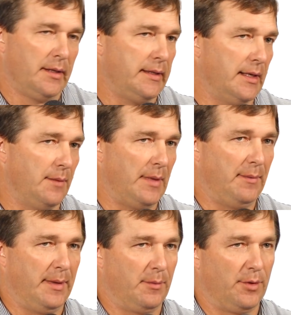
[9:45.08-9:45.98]
Yeah,
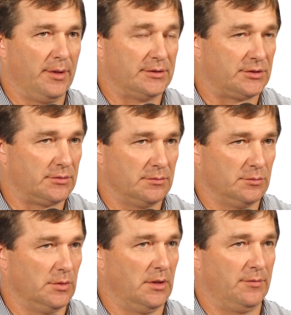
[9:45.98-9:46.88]
my memories
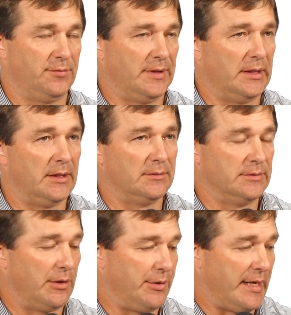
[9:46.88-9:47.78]
of
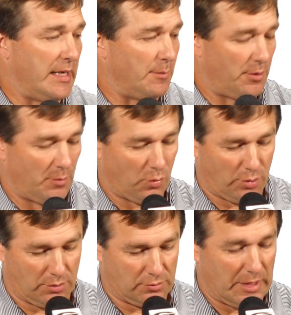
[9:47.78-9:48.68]
Notre Dame are
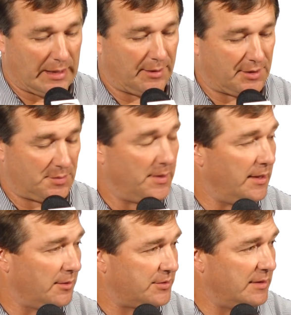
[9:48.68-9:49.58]
more Rocket
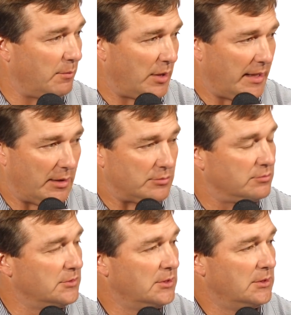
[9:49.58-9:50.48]
Ishmael, Tim Brown.
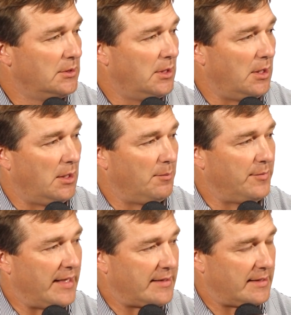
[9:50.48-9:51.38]

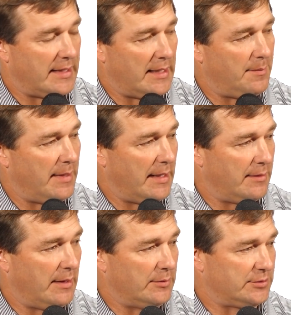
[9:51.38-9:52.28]
That time,
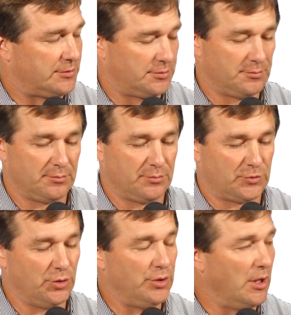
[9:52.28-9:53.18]
I was
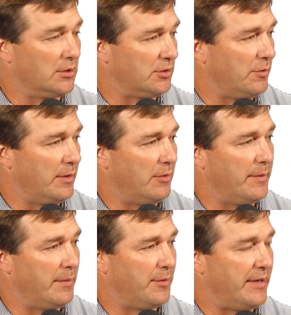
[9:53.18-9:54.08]
too young to really
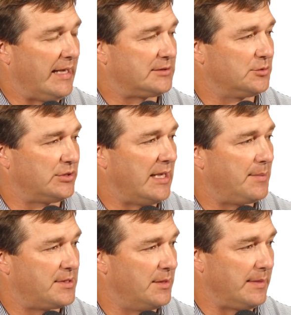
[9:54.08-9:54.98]
remember the national
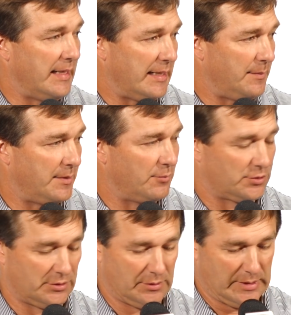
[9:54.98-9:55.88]
championship game and
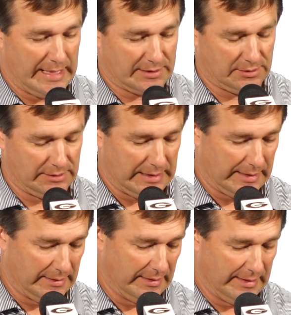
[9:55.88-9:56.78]
was actually
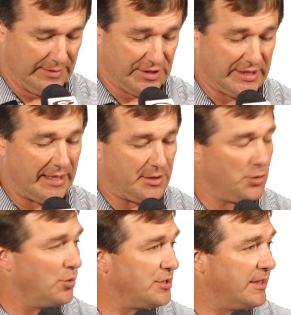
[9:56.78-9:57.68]
not in the state of
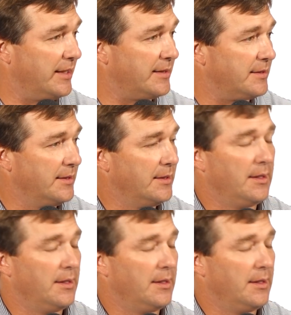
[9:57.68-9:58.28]
Georgia yet.